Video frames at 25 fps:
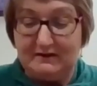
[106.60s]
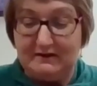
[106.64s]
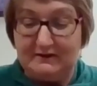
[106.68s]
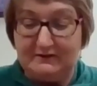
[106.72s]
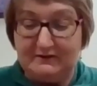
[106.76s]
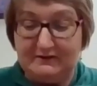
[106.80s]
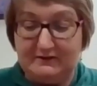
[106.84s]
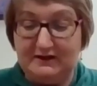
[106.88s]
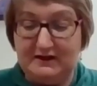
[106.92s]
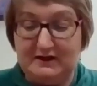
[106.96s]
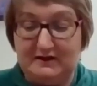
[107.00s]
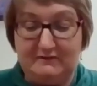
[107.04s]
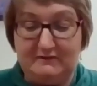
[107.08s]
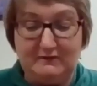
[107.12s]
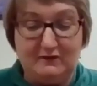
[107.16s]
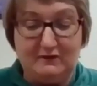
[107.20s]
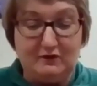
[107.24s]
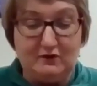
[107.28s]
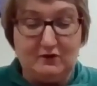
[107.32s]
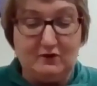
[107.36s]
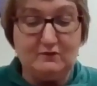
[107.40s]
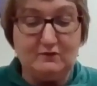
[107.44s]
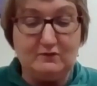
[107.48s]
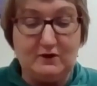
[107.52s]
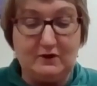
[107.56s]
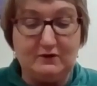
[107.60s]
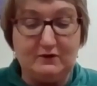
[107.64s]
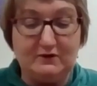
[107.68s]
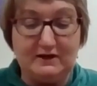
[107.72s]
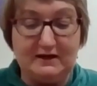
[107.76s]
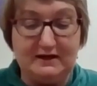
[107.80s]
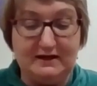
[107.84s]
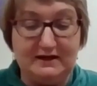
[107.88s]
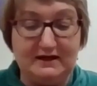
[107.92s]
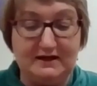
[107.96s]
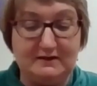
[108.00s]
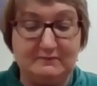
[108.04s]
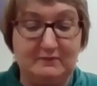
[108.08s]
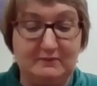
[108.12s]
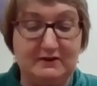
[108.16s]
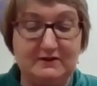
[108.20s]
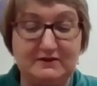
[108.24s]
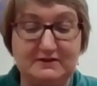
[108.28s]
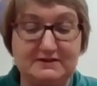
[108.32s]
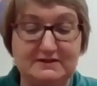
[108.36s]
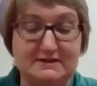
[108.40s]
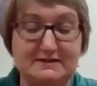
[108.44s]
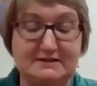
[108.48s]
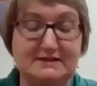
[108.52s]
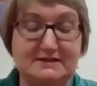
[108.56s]
I think I have a long road ahead,
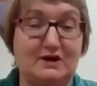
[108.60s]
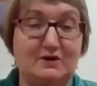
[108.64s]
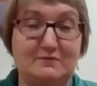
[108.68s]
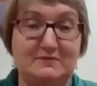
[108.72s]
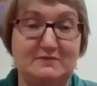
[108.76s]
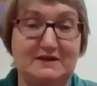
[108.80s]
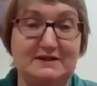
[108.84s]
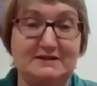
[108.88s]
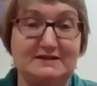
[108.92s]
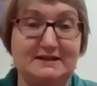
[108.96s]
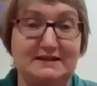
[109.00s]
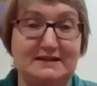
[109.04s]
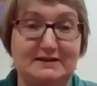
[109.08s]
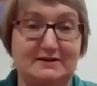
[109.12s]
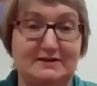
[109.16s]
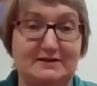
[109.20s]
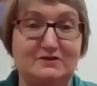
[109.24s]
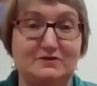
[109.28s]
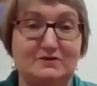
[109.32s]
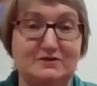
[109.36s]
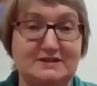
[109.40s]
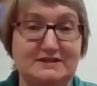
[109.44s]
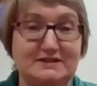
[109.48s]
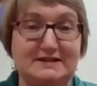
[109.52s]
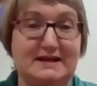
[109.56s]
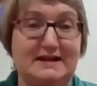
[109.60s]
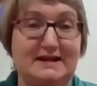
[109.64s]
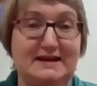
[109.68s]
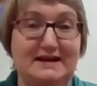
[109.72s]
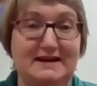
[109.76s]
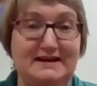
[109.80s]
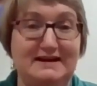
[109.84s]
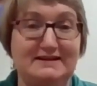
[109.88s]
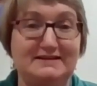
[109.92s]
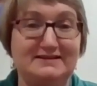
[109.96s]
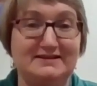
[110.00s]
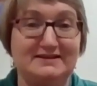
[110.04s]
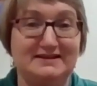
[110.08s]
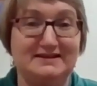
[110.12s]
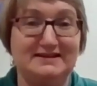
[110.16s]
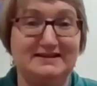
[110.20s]
but this has helped us get a good start.